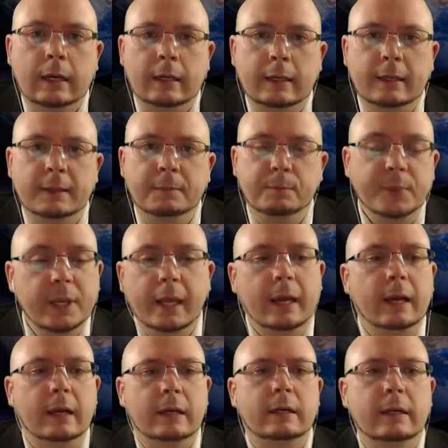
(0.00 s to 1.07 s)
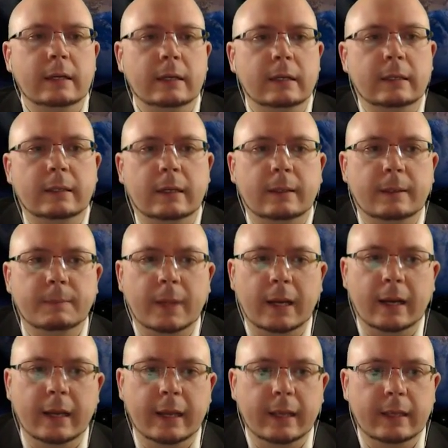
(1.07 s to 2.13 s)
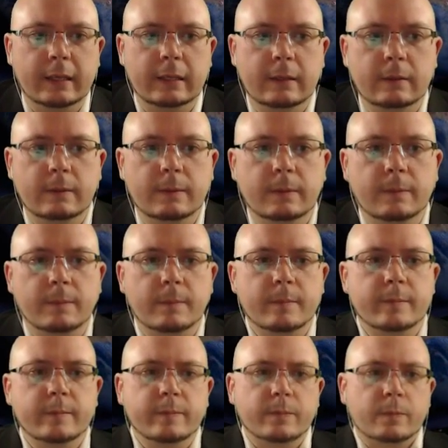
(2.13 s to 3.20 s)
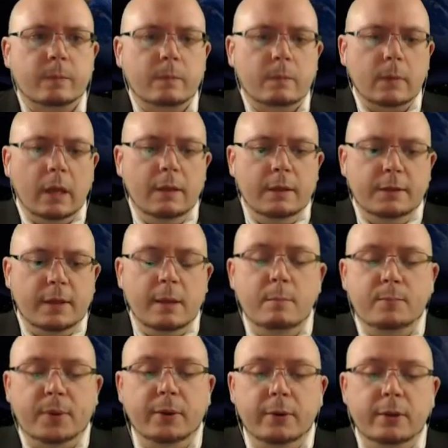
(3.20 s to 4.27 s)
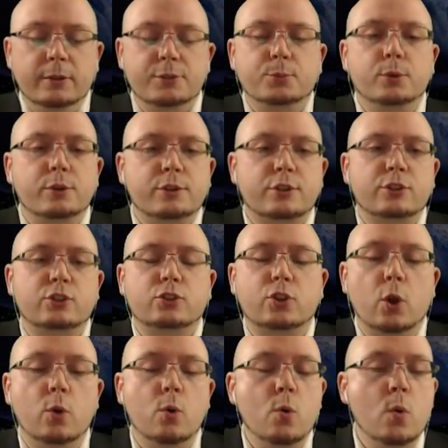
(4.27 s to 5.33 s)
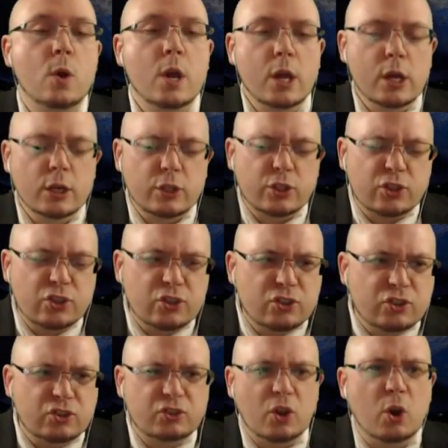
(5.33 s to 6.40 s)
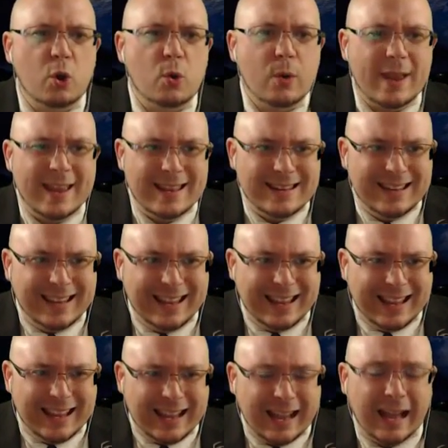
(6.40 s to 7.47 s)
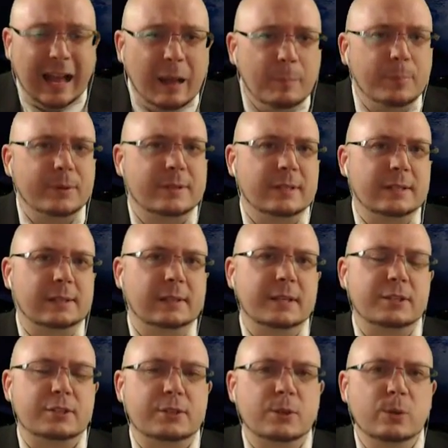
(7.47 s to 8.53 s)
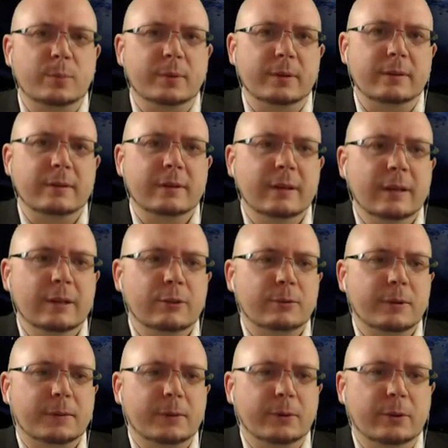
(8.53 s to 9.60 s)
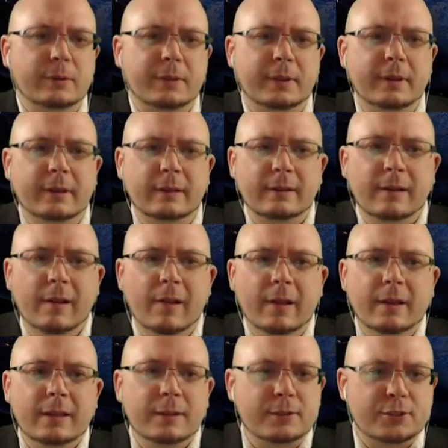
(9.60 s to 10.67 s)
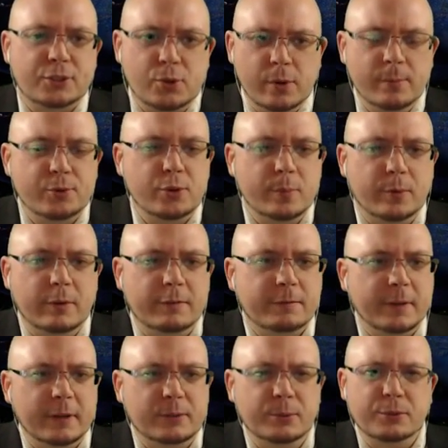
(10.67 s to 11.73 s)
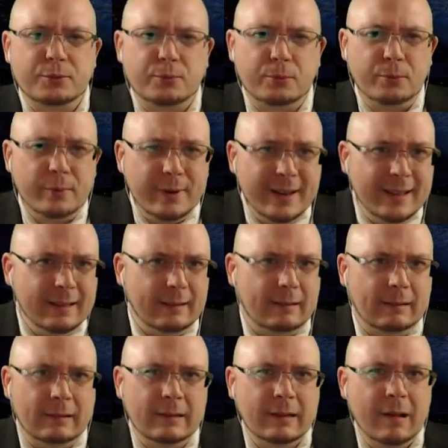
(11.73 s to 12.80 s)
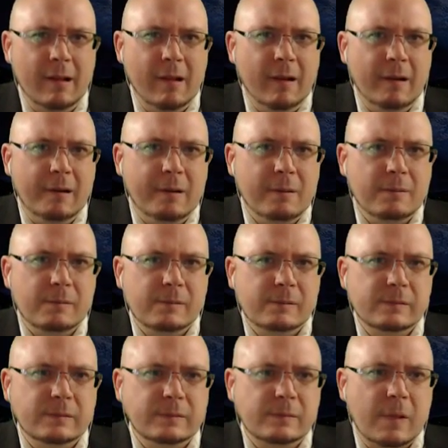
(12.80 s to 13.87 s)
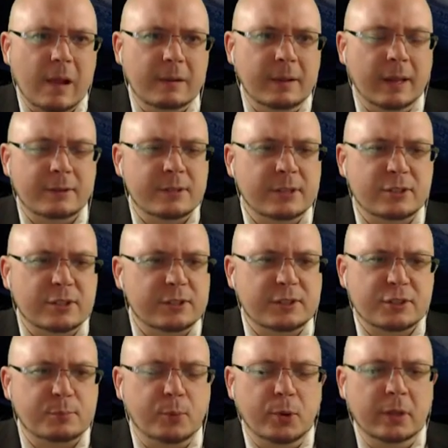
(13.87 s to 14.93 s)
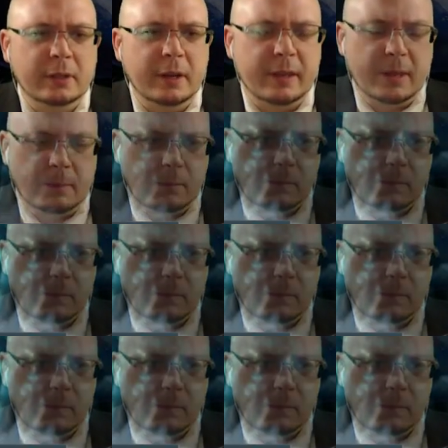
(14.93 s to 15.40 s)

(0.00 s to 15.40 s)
but yeah, the Imperials were so incompetently stupid throughout the whole thing. Yeah, the Stormtrooper effect was real. Not to spoil anything.